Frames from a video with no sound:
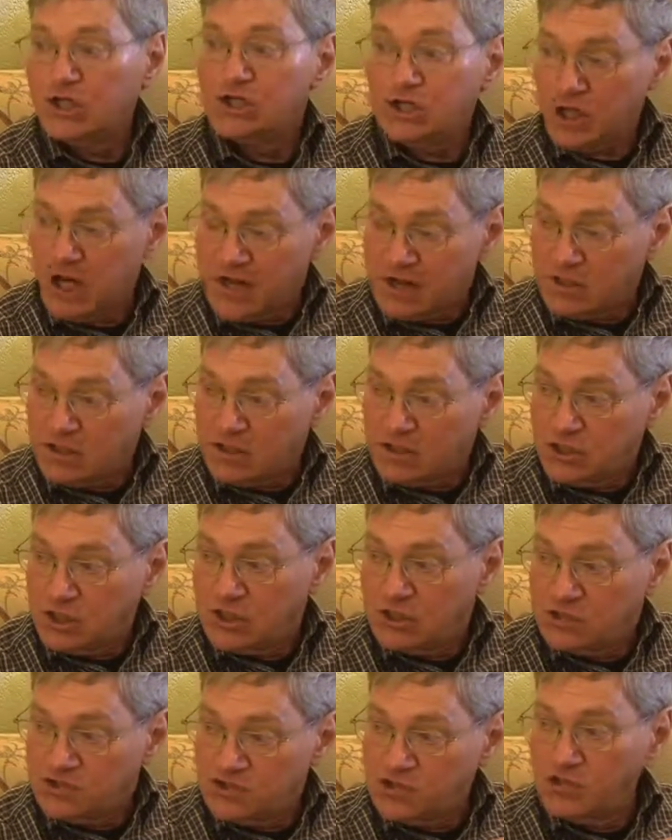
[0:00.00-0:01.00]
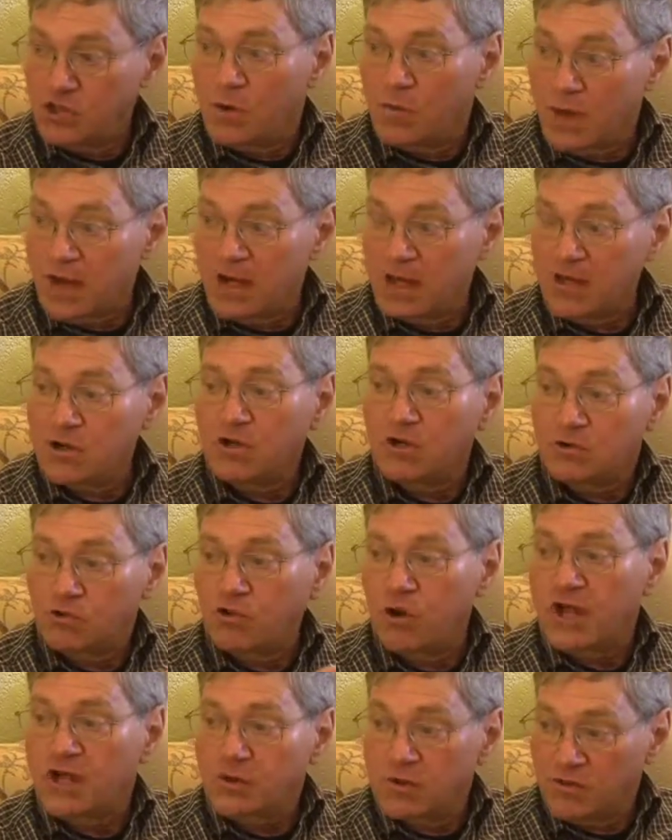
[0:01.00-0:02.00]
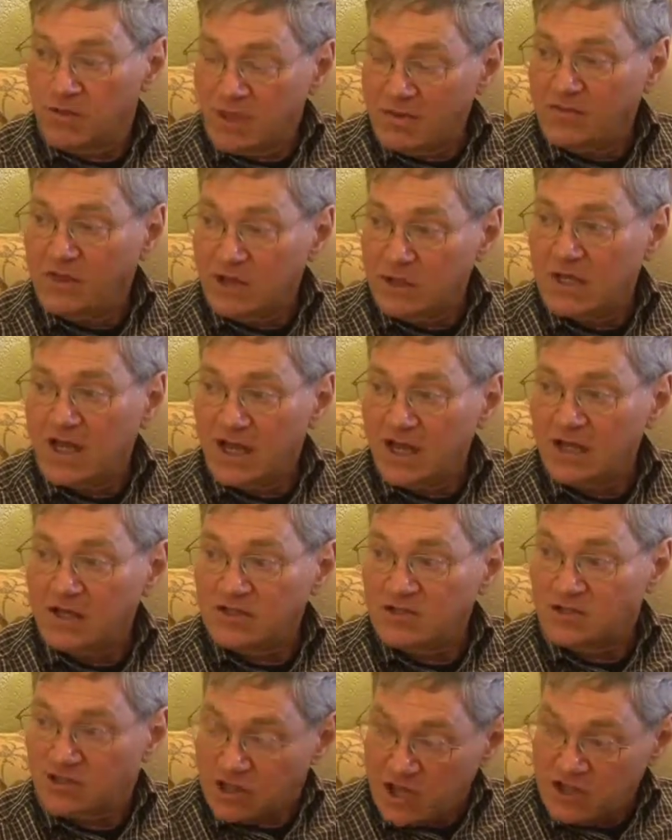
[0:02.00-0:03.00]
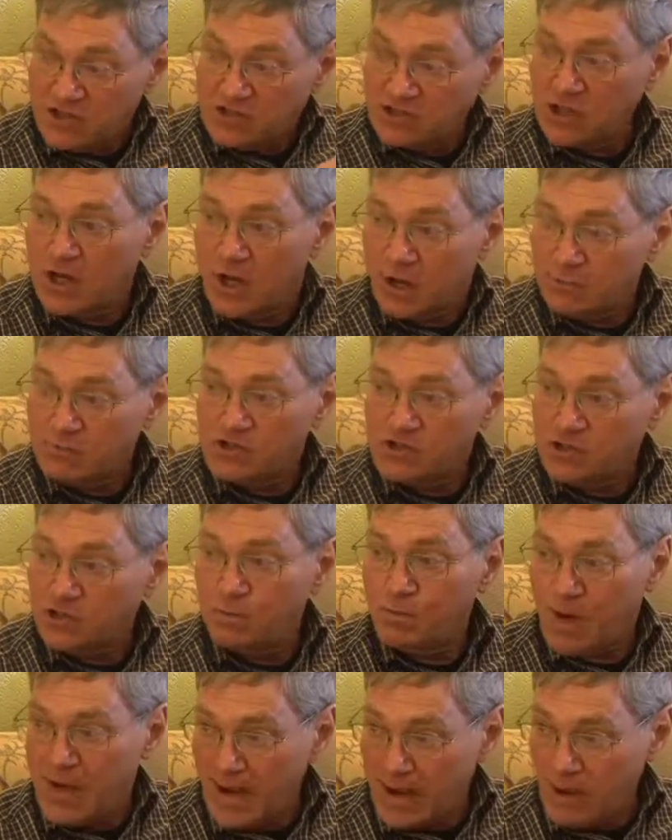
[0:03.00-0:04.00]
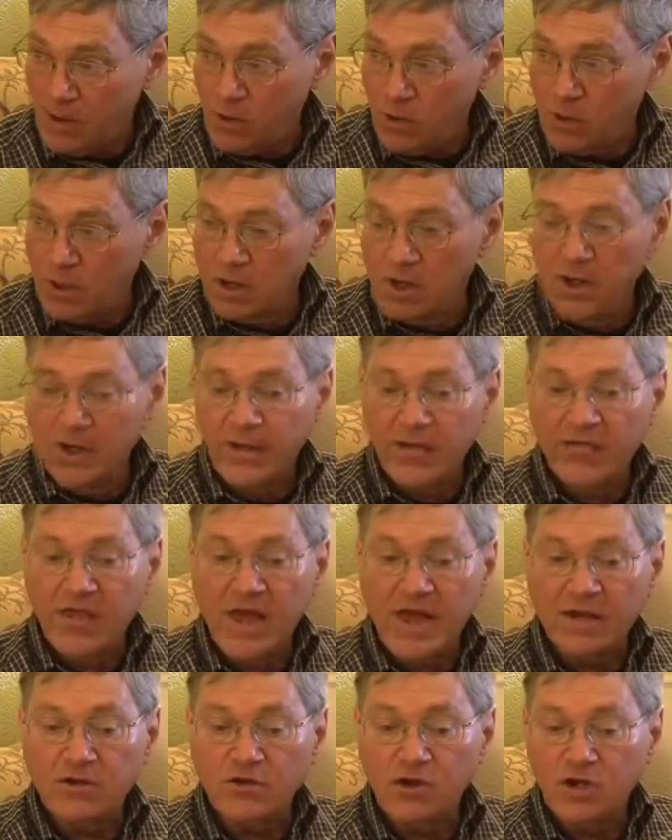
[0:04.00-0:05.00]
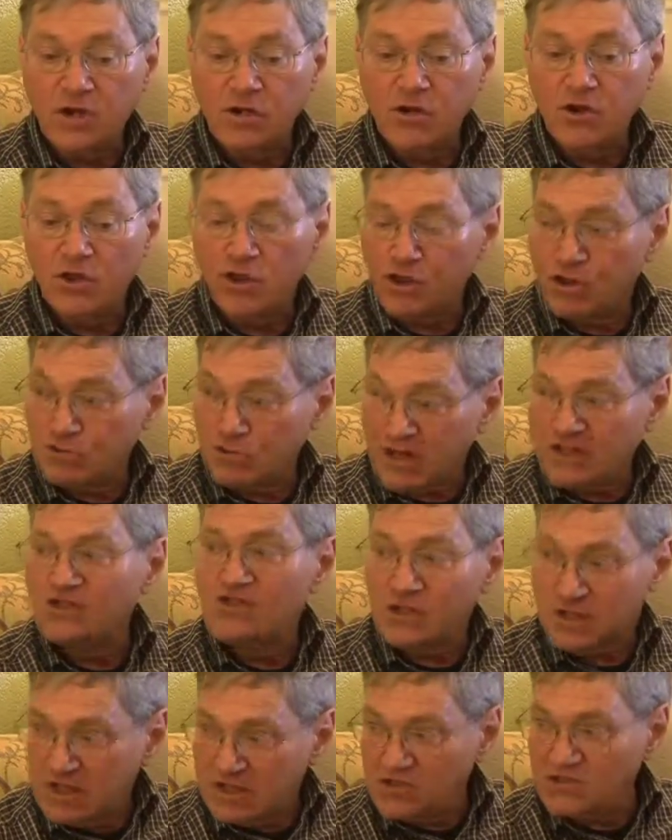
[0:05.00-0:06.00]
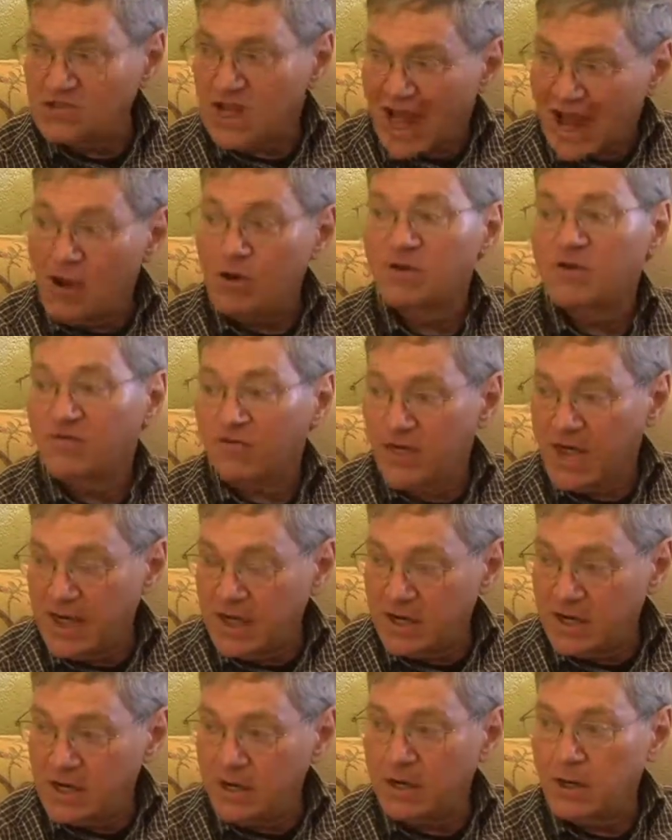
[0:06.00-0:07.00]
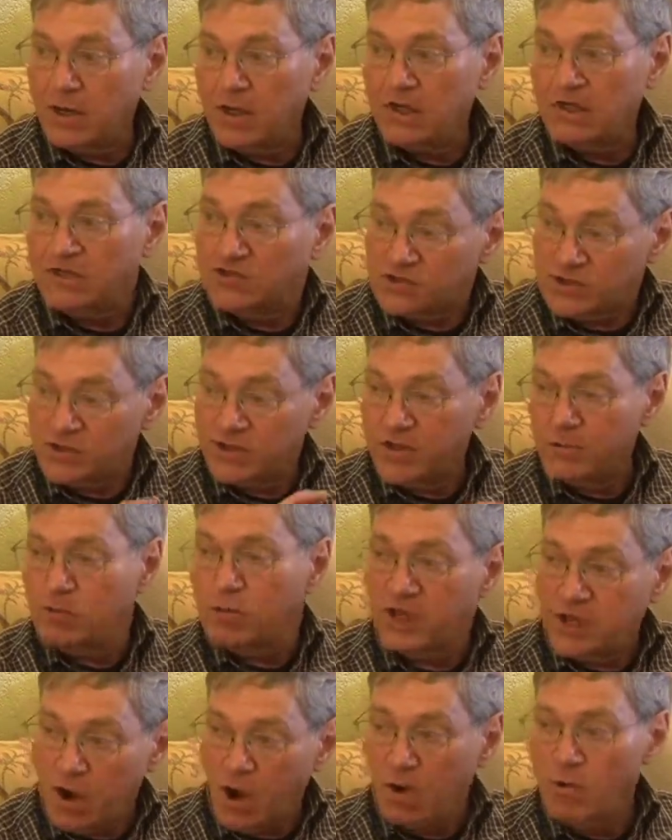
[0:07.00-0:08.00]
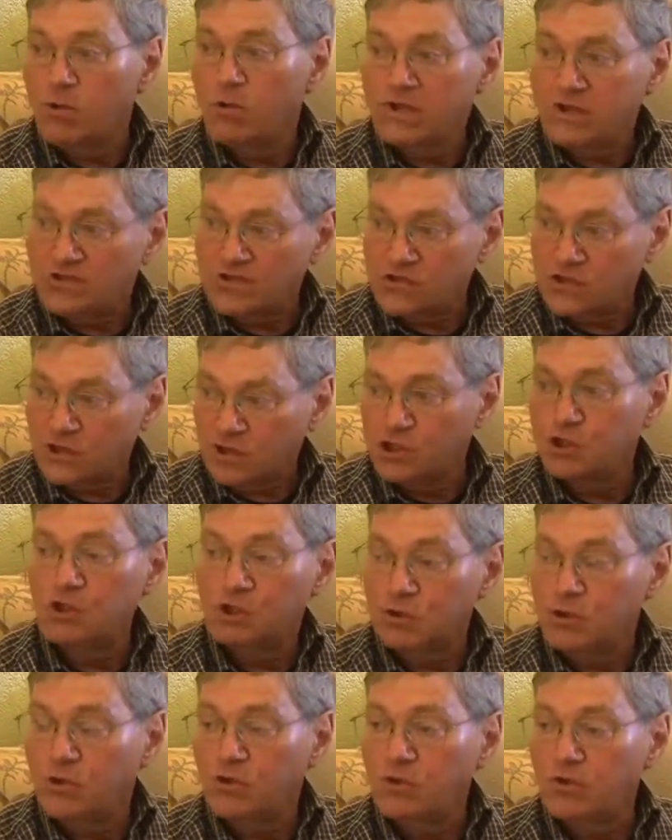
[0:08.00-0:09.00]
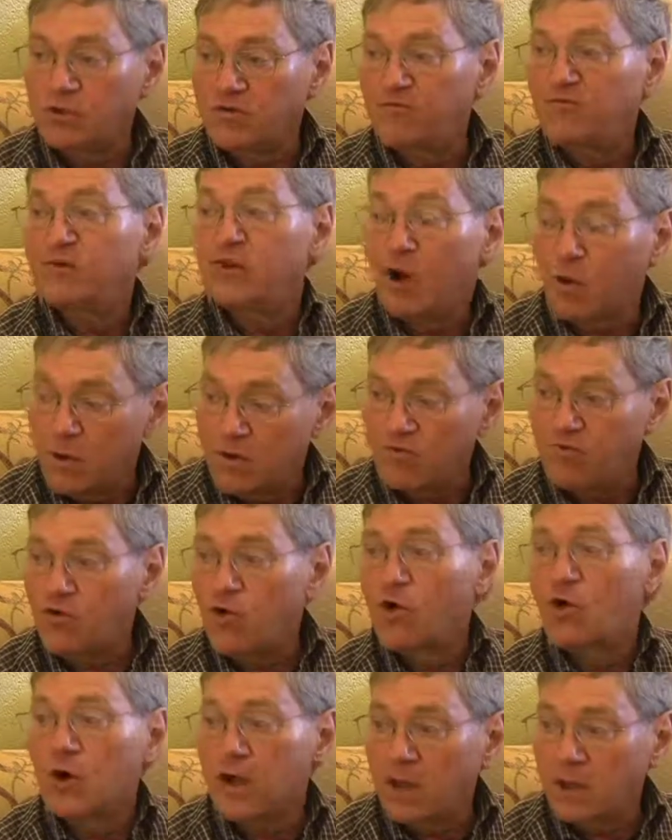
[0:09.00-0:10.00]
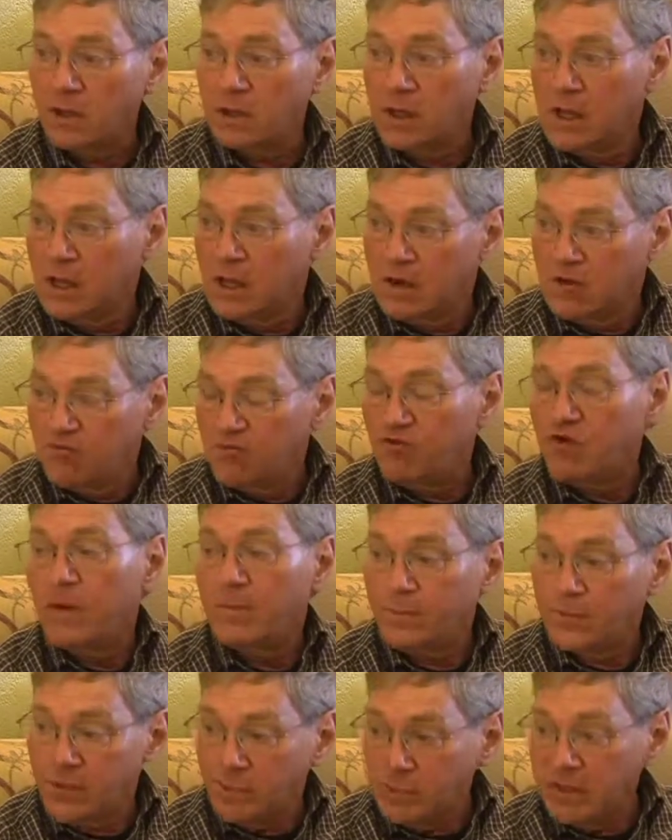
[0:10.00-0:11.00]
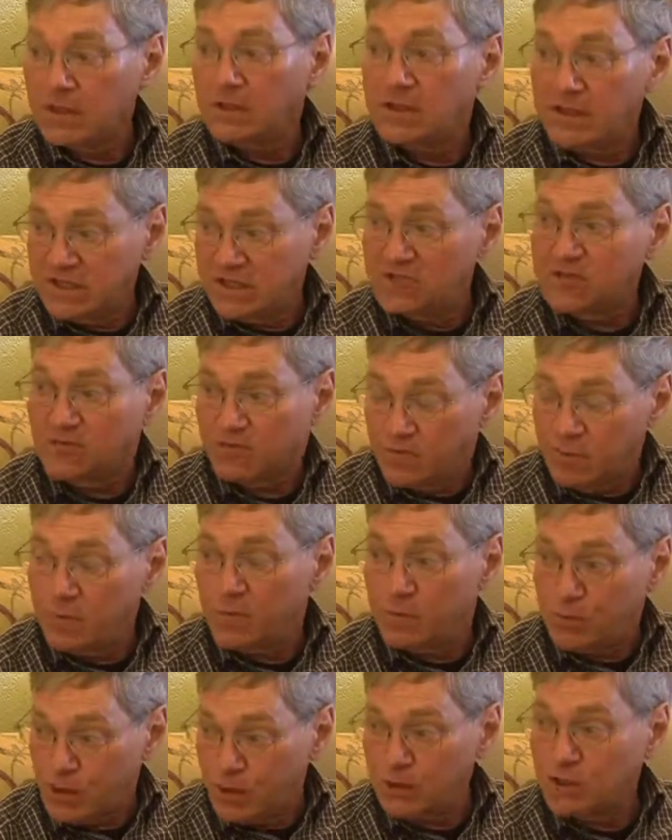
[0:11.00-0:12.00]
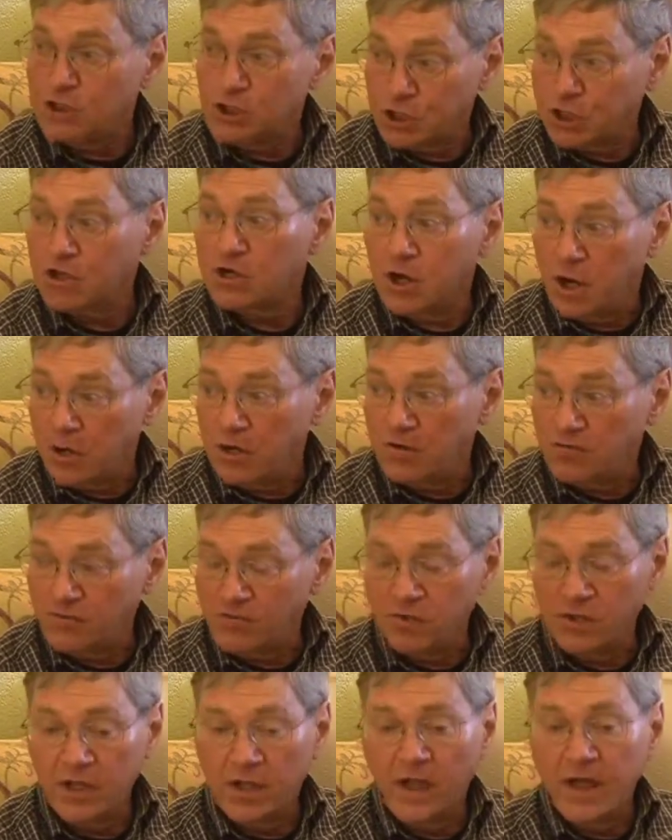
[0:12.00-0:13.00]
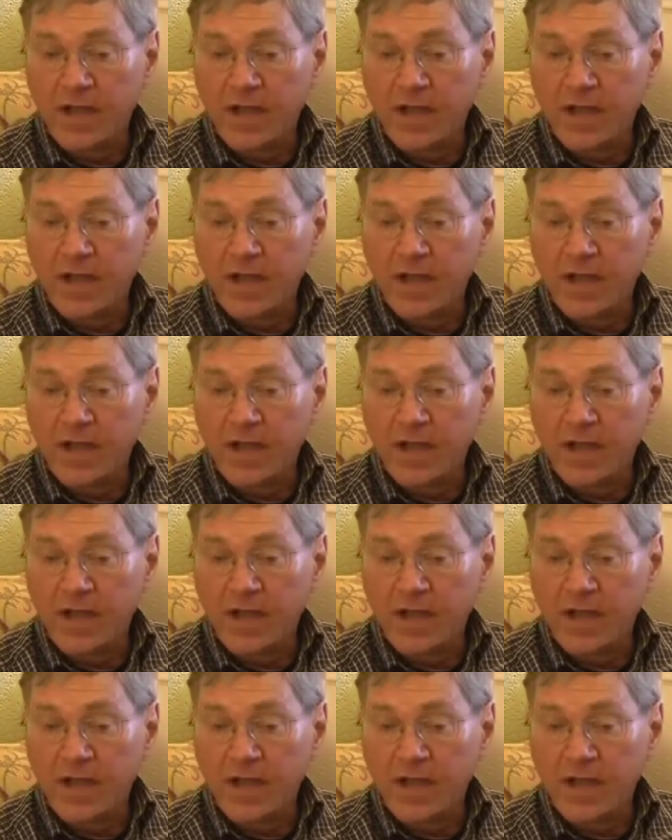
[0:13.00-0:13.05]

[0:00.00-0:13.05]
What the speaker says: challenges, nobody greater than the United States comes to power that can thrust us out of that area, so that we always control the flow of oil from the Middle East, from the Persian Gulf.